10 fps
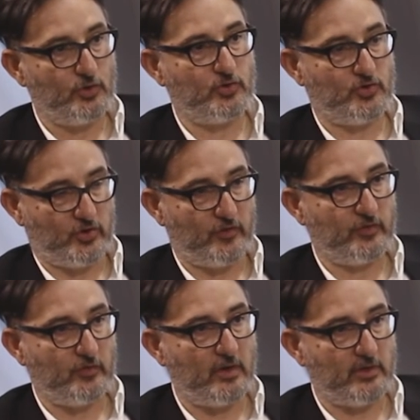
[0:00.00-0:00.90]
to serve
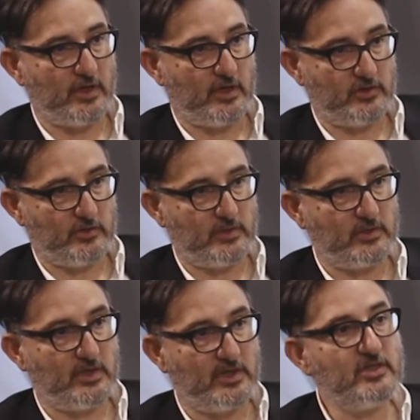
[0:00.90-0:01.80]
to our
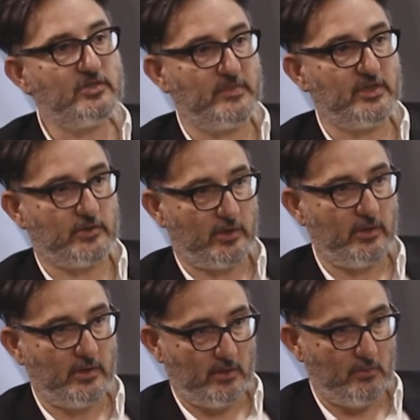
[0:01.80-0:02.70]
customers in these
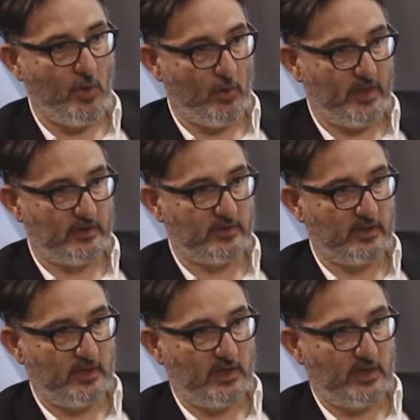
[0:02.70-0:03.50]
micro moments.